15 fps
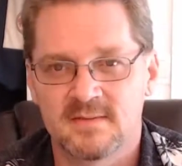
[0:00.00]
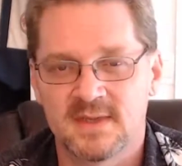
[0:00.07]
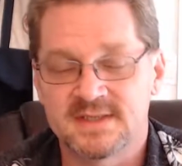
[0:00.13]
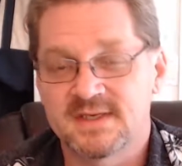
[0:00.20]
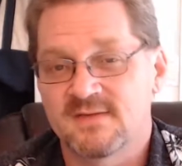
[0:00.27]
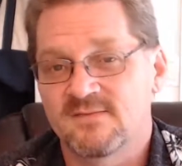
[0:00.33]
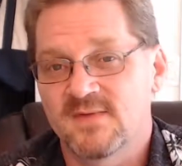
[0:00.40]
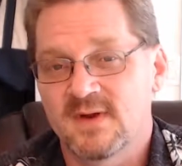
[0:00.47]
It's
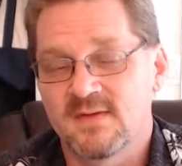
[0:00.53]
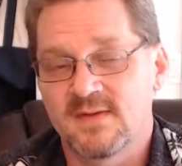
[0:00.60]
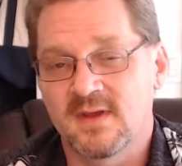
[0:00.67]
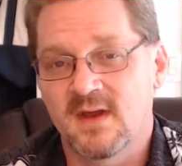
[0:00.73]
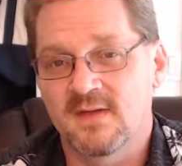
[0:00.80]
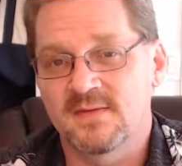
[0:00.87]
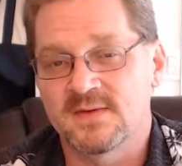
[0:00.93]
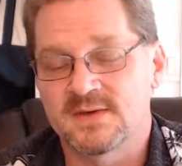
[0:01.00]
unfair to the
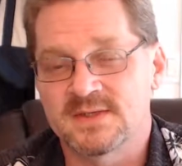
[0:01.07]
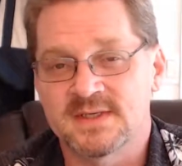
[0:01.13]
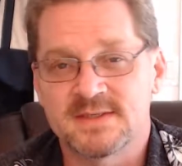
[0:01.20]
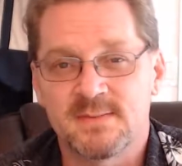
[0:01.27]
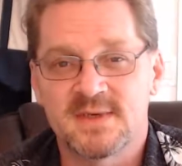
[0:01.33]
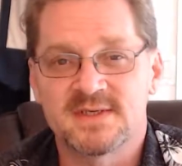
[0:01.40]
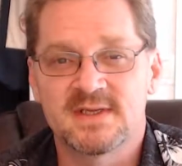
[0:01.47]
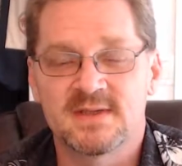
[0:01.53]
authors,
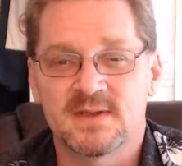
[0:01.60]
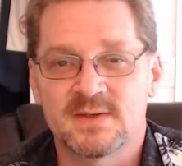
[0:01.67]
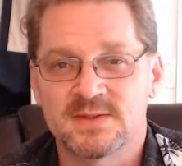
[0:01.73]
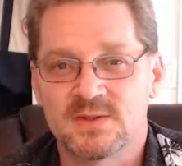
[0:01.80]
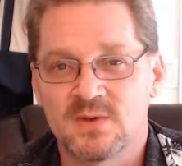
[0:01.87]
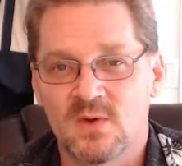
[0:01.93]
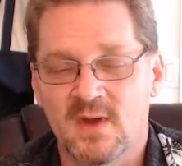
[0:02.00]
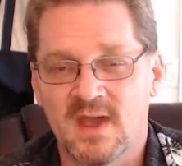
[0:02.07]
especially those who
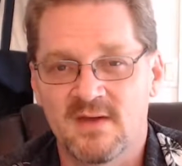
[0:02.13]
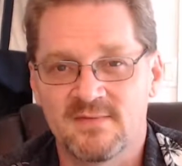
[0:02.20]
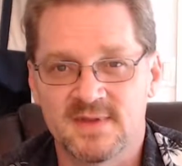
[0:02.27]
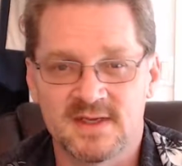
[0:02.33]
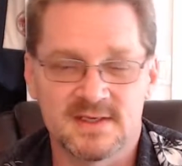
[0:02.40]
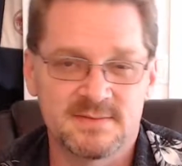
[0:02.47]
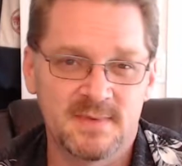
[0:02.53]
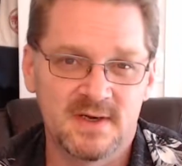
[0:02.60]
don't have the
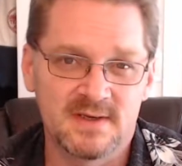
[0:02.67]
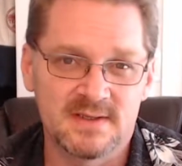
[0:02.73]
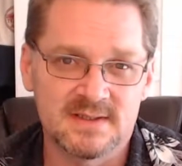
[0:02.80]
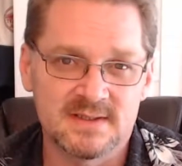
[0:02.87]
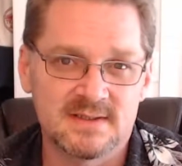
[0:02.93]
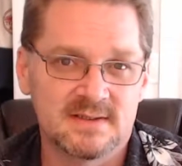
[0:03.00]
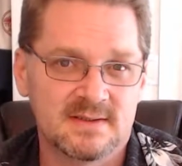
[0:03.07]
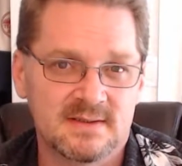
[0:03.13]

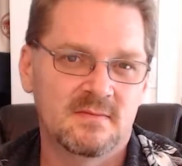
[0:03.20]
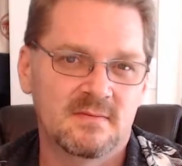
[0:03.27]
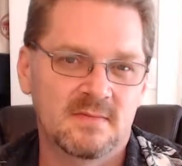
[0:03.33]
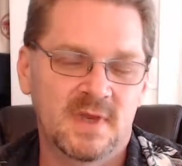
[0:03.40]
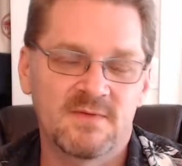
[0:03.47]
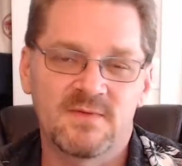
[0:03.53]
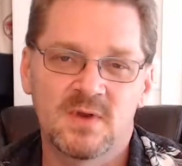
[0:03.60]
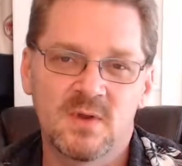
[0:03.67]
experience.
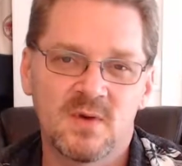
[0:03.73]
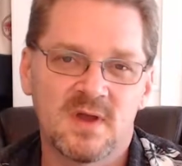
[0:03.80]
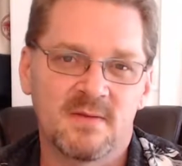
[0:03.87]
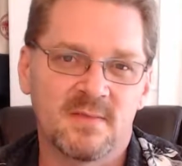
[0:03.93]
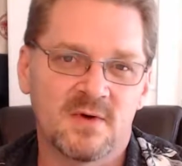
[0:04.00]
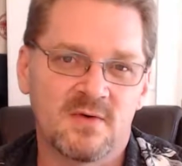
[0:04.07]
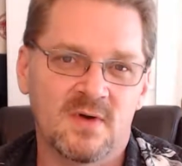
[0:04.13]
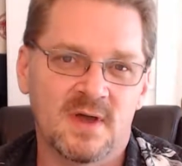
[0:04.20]
But if you do come
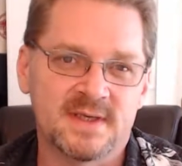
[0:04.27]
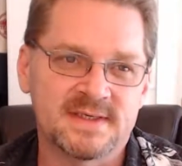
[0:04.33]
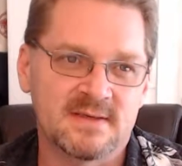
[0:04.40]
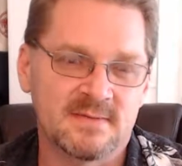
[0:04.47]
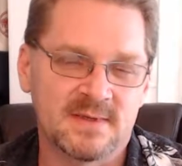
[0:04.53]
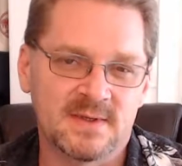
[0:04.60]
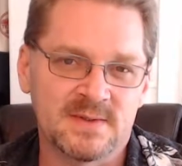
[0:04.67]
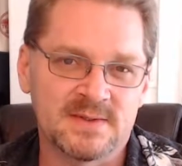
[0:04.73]
across
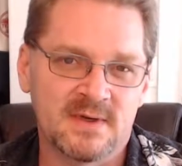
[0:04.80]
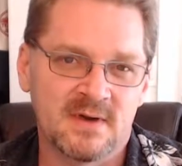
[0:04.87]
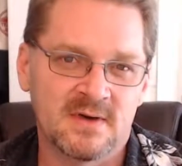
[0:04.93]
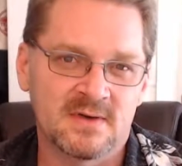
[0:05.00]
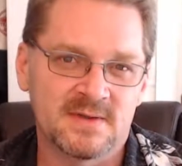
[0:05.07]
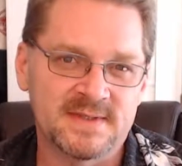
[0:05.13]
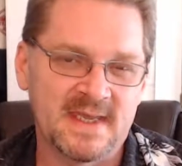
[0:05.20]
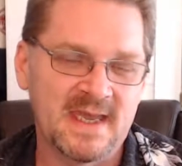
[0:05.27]
some of those
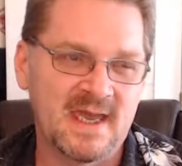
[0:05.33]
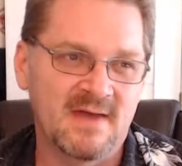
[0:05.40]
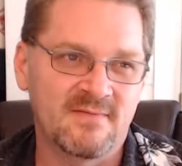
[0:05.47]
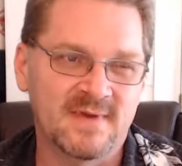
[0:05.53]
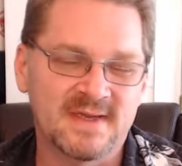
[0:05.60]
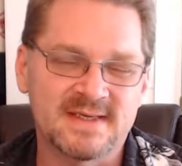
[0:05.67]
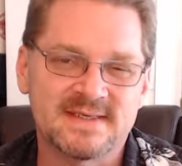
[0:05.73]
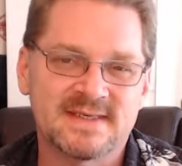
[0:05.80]
articles that have an
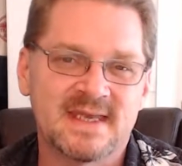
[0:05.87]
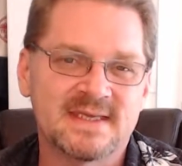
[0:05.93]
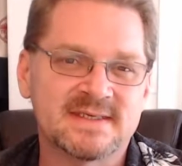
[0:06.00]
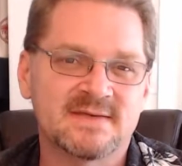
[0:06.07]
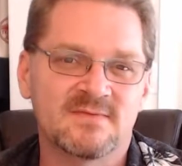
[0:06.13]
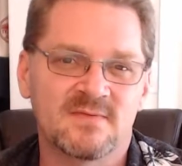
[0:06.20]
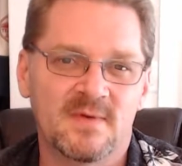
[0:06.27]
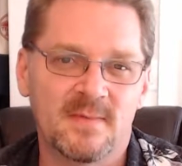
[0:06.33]

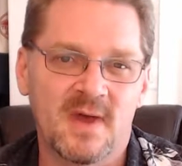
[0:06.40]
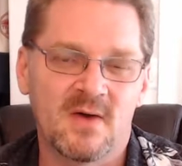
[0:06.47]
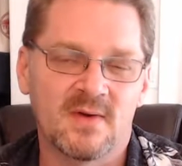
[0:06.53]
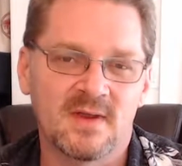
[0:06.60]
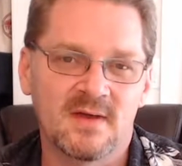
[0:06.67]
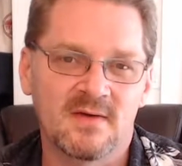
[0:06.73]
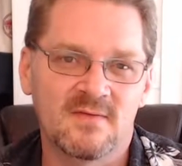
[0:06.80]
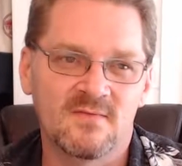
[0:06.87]
excessive amount
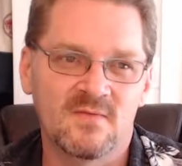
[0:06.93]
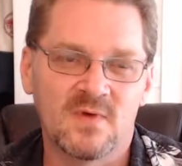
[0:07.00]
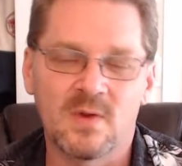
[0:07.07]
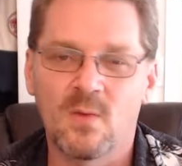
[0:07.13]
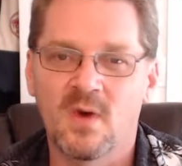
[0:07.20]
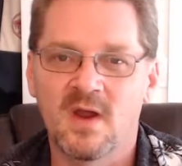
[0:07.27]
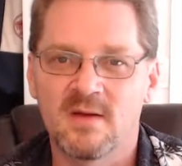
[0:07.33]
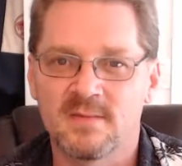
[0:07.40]
of
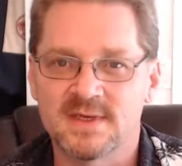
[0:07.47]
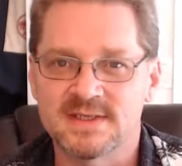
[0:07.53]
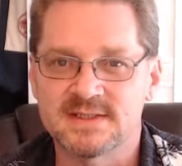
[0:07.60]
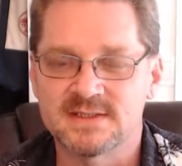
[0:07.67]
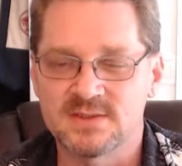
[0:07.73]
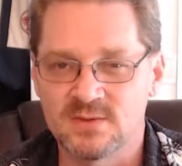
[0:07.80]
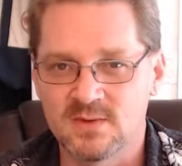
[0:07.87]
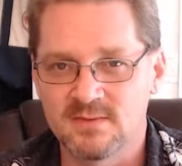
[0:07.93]
requirements
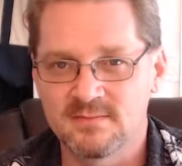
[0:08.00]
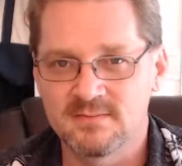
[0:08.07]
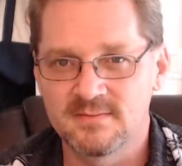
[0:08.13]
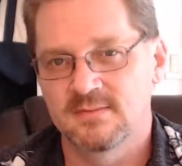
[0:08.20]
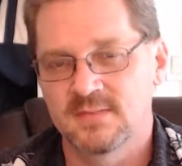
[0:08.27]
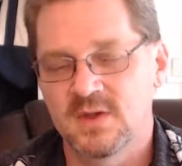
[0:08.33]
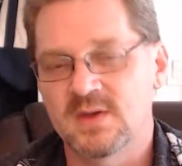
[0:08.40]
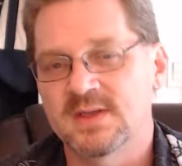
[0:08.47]
to them,
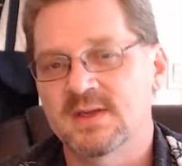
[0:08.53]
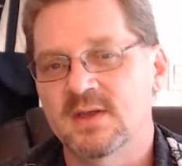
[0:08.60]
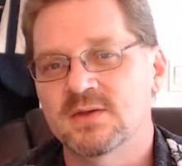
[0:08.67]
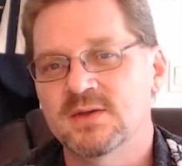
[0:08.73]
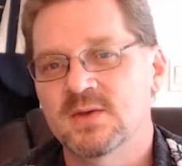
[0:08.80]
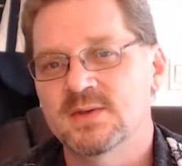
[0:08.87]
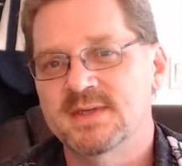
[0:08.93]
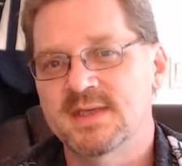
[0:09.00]
you can
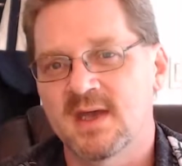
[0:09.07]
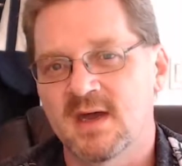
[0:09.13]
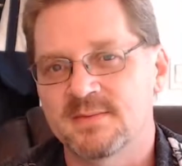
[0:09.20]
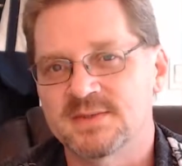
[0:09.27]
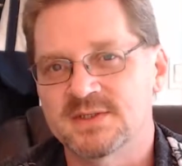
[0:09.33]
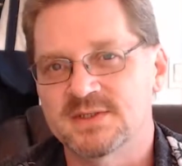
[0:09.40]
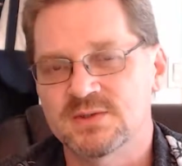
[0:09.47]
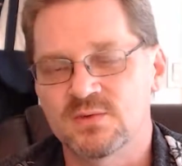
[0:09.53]
use the
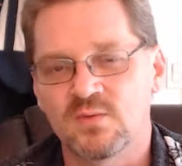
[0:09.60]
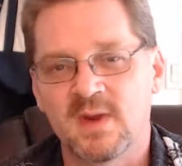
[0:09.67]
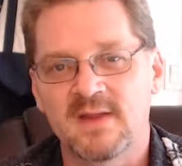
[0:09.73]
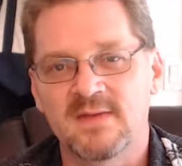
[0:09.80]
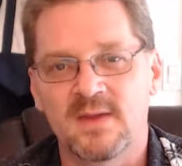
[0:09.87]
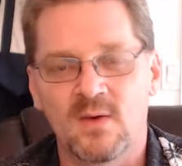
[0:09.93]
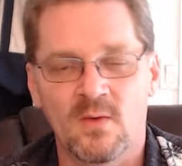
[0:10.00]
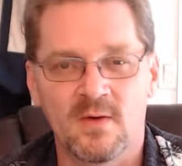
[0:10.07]
option to rate
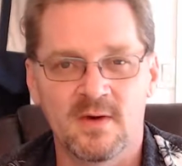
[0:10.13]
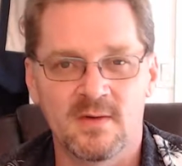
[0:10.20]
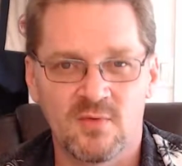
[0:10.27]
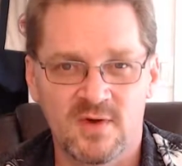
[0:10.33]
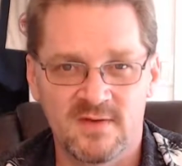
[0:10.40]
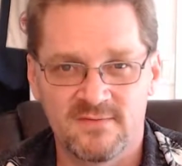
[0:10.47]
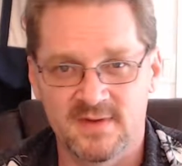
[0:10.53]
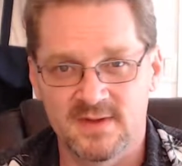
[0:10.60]
the order
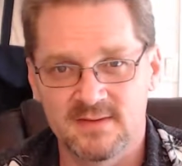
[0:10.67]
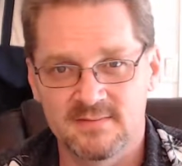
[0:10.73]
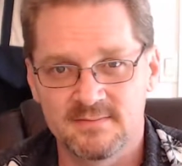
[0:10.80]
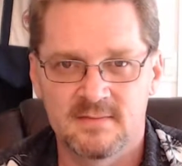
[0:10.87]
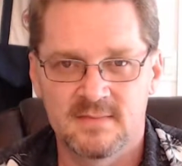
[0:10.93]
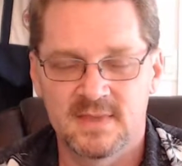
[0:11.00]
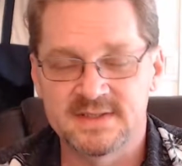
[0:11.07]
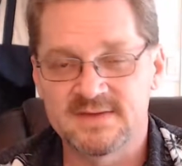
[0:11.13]
briefing.
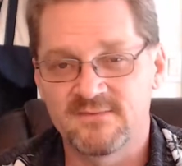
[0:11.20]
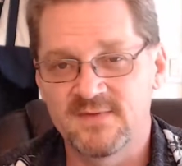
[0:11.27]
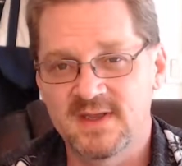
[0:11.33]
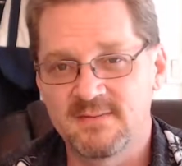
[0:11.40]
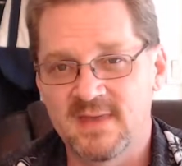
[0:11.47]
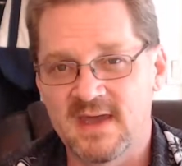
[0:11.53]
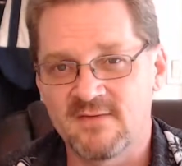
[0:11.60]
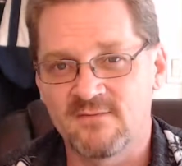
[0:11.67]
It's a
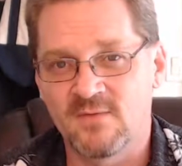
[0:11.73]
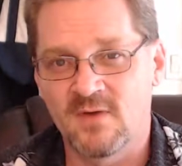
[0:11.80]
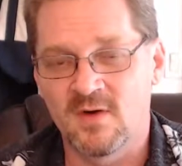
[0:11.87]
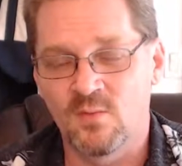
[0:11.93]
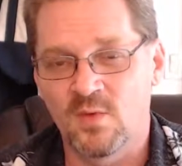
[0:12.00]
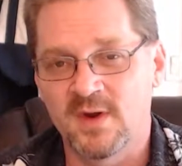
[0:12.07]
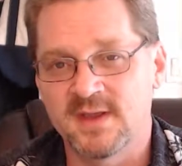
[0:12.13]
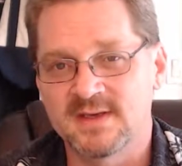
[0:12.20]
feedback form
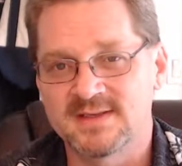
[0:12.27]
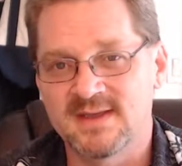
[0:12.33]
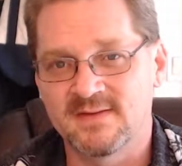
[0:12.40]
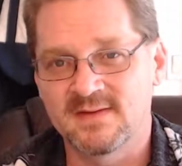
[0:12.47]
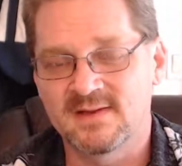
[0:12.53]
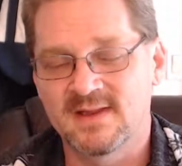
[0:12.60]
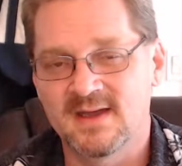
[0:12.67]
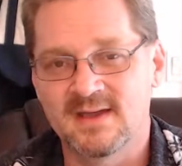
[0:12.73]
where you can tell the
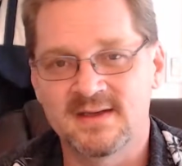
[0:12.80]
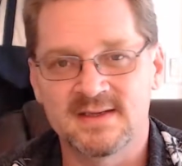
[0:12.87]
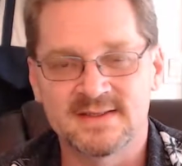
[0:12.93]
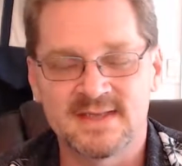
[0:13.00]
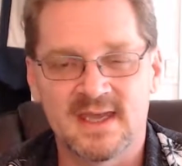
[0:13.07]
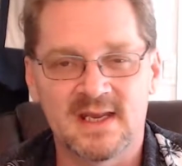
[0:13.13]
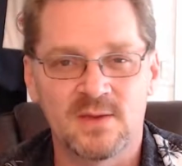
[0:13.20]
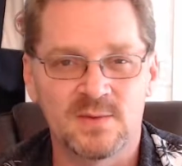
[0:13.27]
client
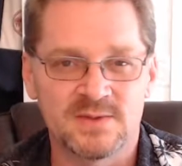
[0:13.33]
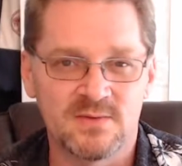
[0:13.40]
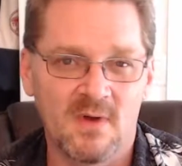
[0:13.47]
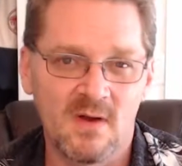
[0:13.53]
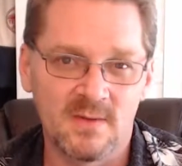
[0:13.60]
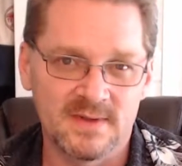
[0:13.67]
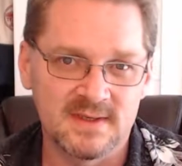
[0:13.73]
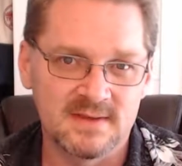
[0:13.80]
exactly what's
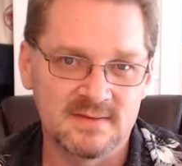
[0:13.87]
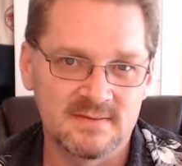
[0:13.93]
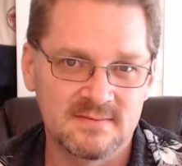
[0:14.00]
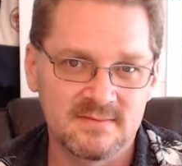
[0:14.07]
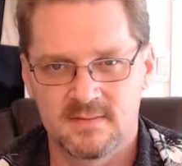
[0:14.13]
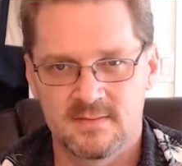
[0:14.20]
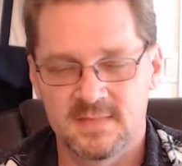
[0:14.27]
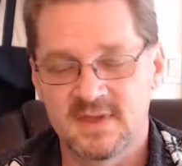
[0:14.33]
wrong with it.
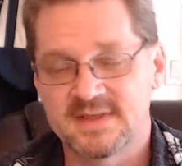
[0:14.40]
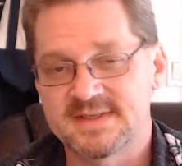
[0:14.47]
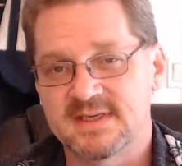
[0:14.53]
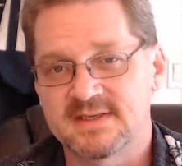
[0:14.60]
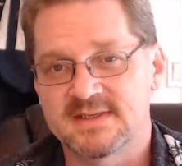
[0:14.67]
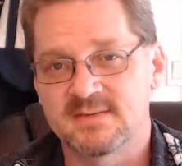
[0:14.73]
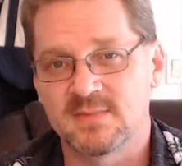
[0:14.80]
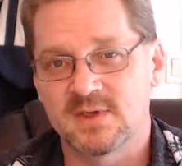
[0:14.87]
This
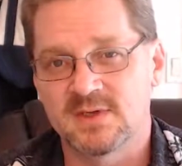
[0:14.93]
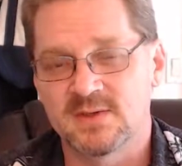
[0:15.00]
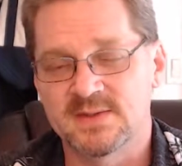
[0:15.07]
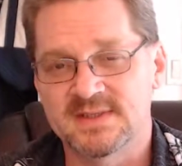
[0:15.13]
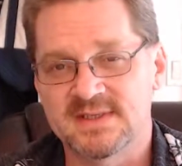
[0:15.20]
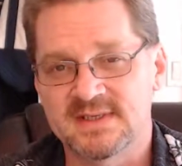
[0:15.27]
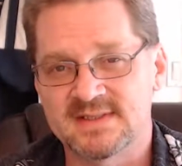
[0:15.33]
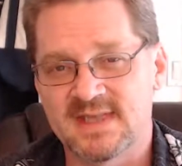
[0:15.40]
system includes
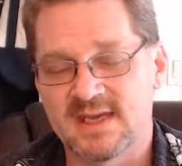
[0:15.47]
things like